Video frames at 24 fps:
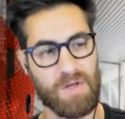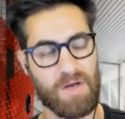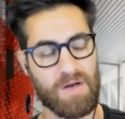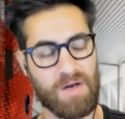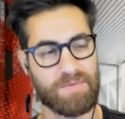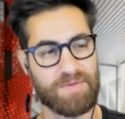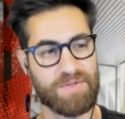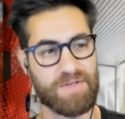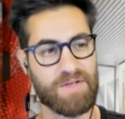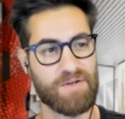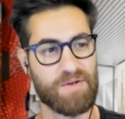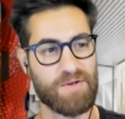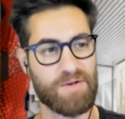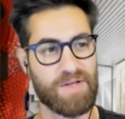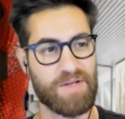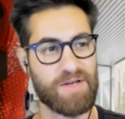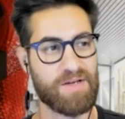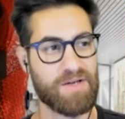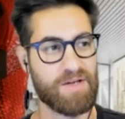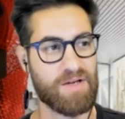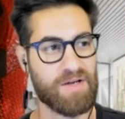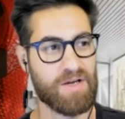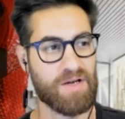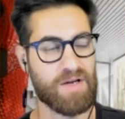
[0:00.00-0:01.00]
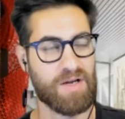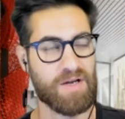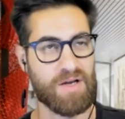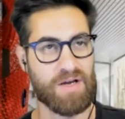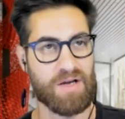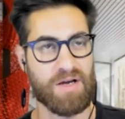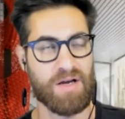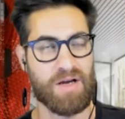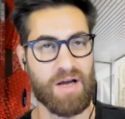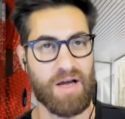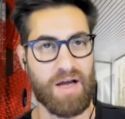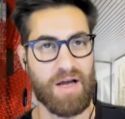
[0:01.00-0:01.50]
Absolutely,
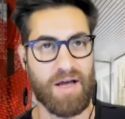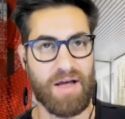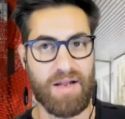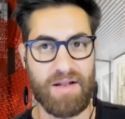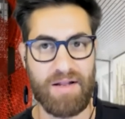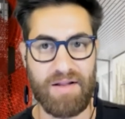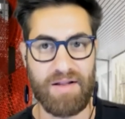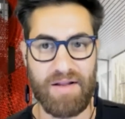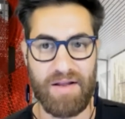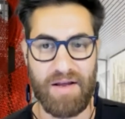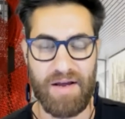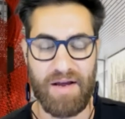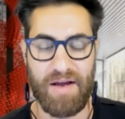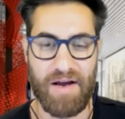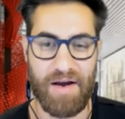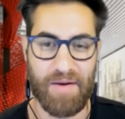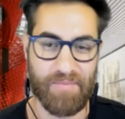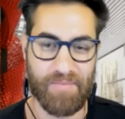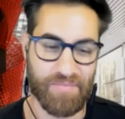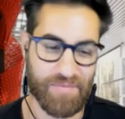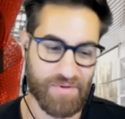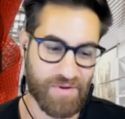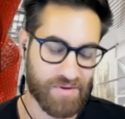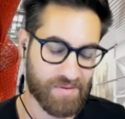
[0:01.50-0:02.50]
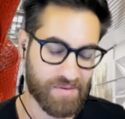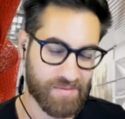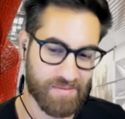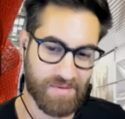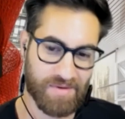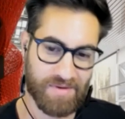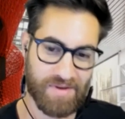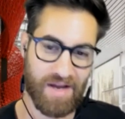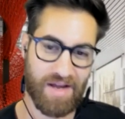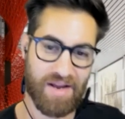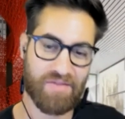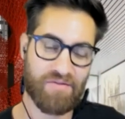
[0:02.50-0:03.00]
and um,
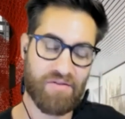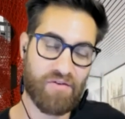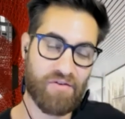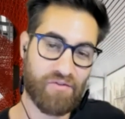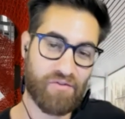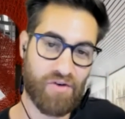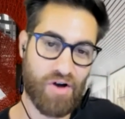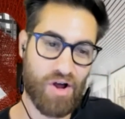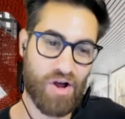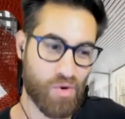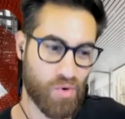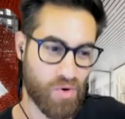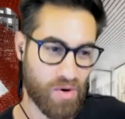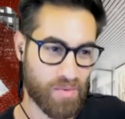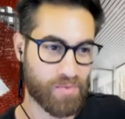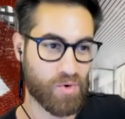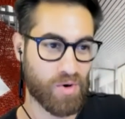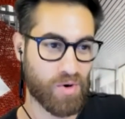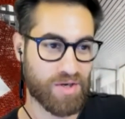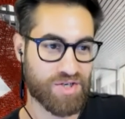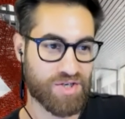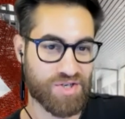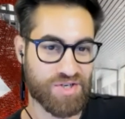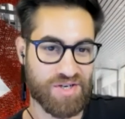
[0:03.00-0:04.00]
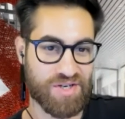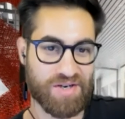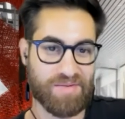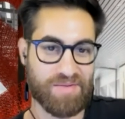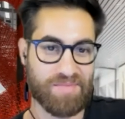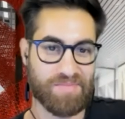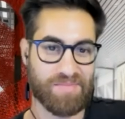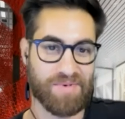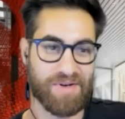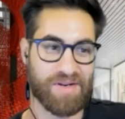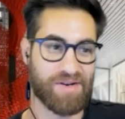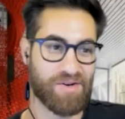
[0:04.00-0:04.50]
kind of a follow-up
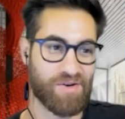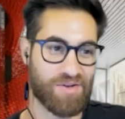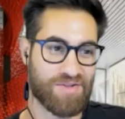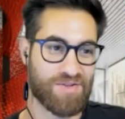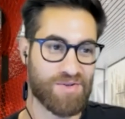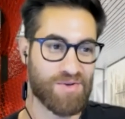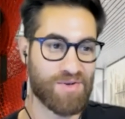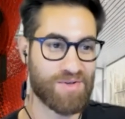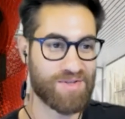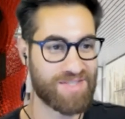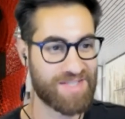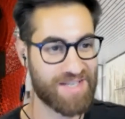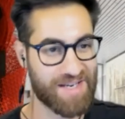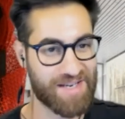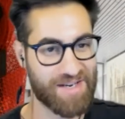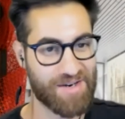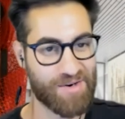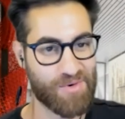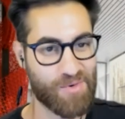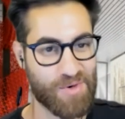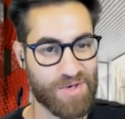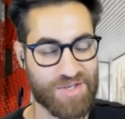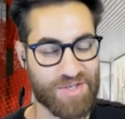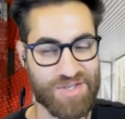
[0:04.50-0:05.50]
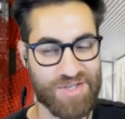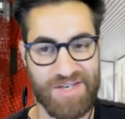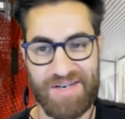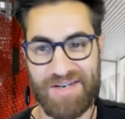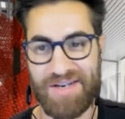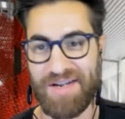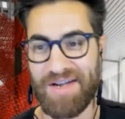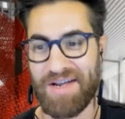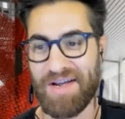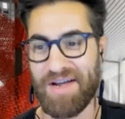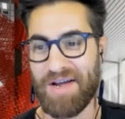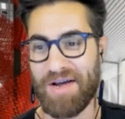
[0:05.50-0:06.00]
question, but also a second question.
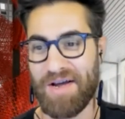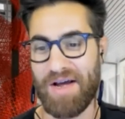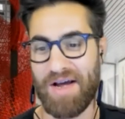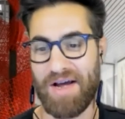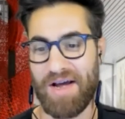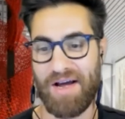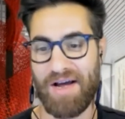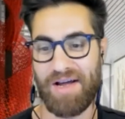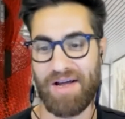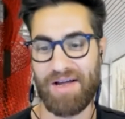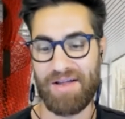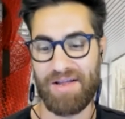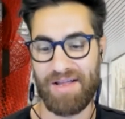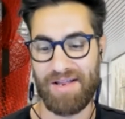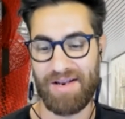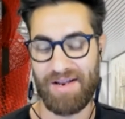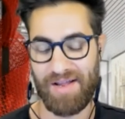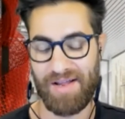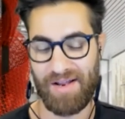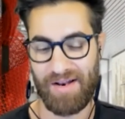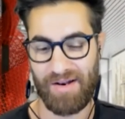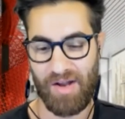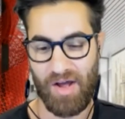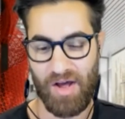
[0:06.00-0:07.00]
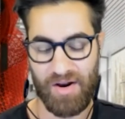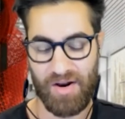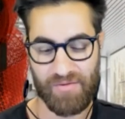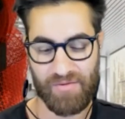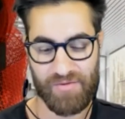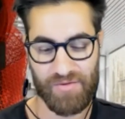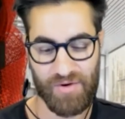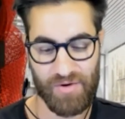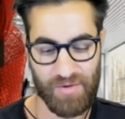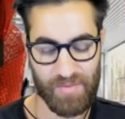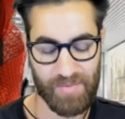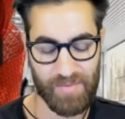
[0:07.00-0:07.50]
Uh, in a lot
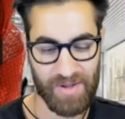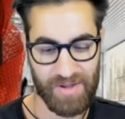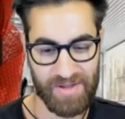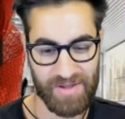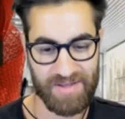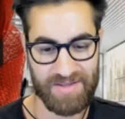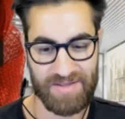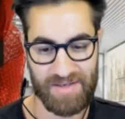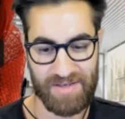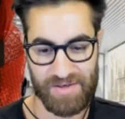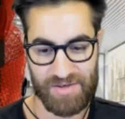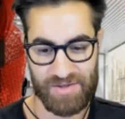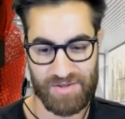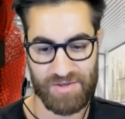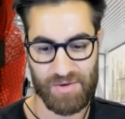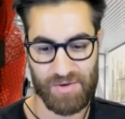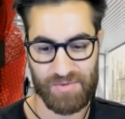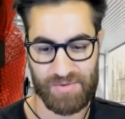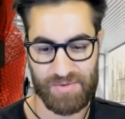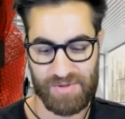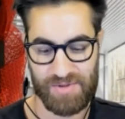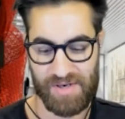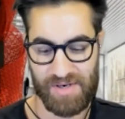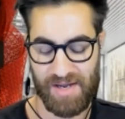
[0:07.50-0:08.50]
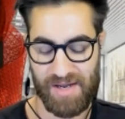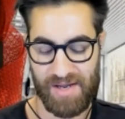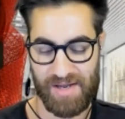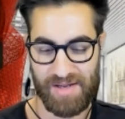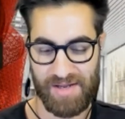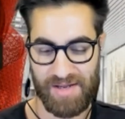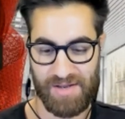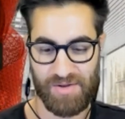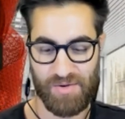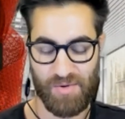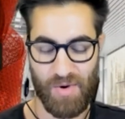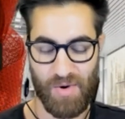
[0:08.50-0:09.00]
of your buildings that you showed
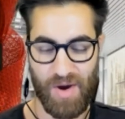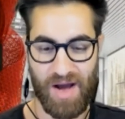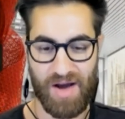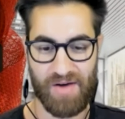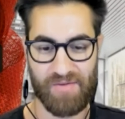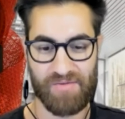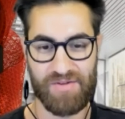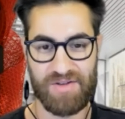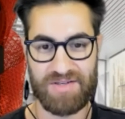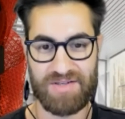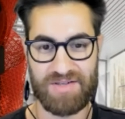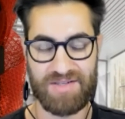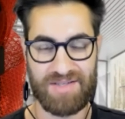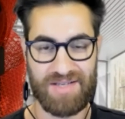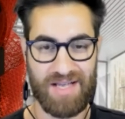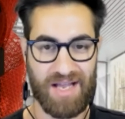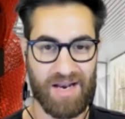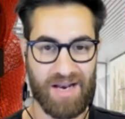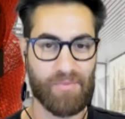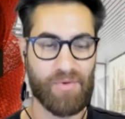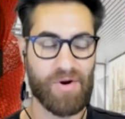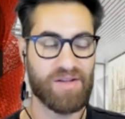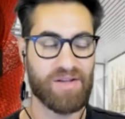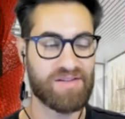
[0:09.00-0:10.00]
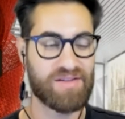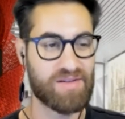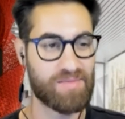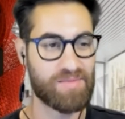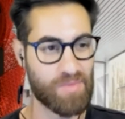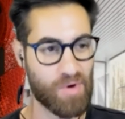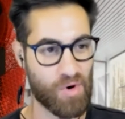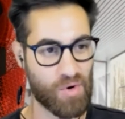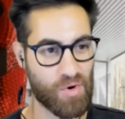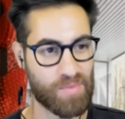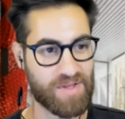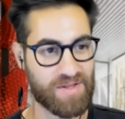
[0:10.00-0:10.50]
today, you have this celebrated
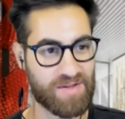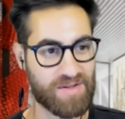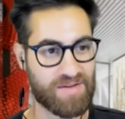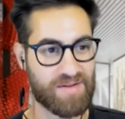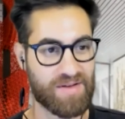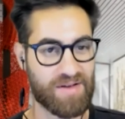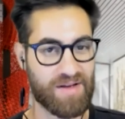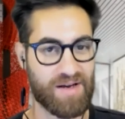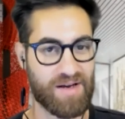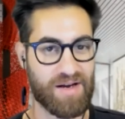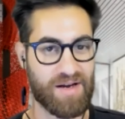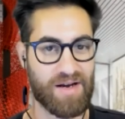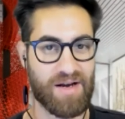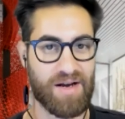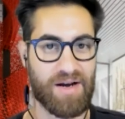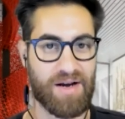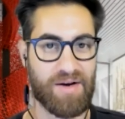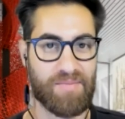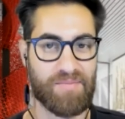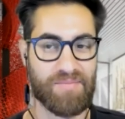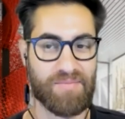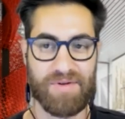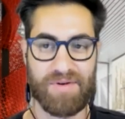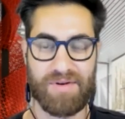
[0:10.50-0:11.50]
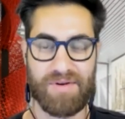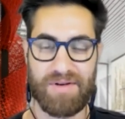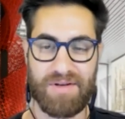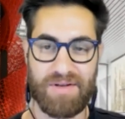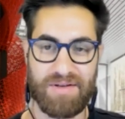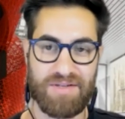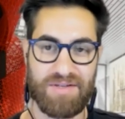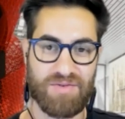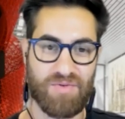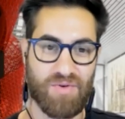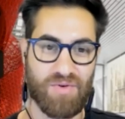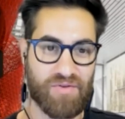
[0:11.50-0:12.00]
moment uh,
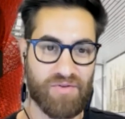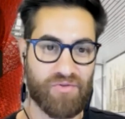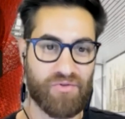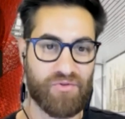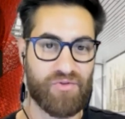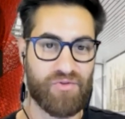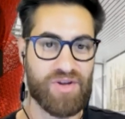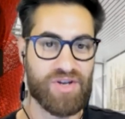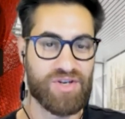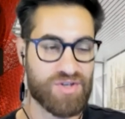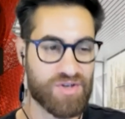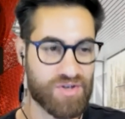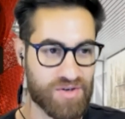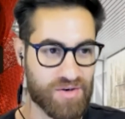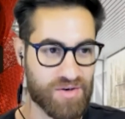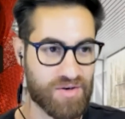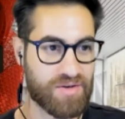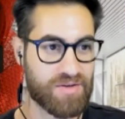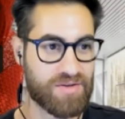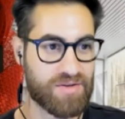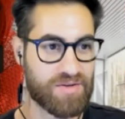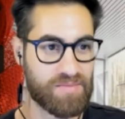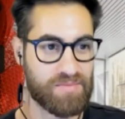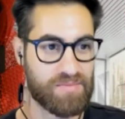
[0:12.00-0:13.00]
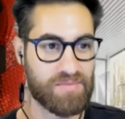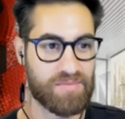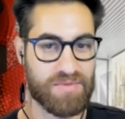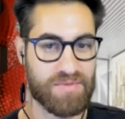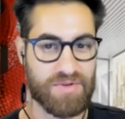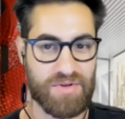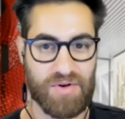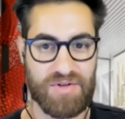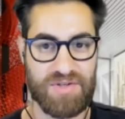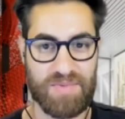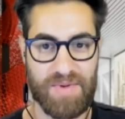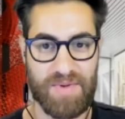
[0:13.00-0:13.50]
sort of feature,
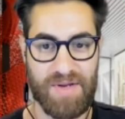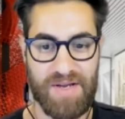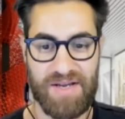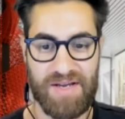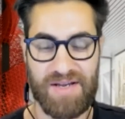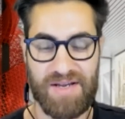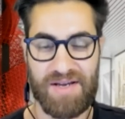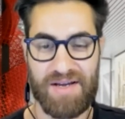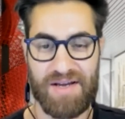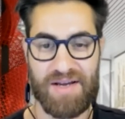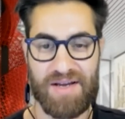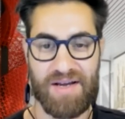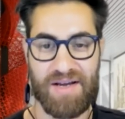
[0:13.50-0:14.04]
so to speak,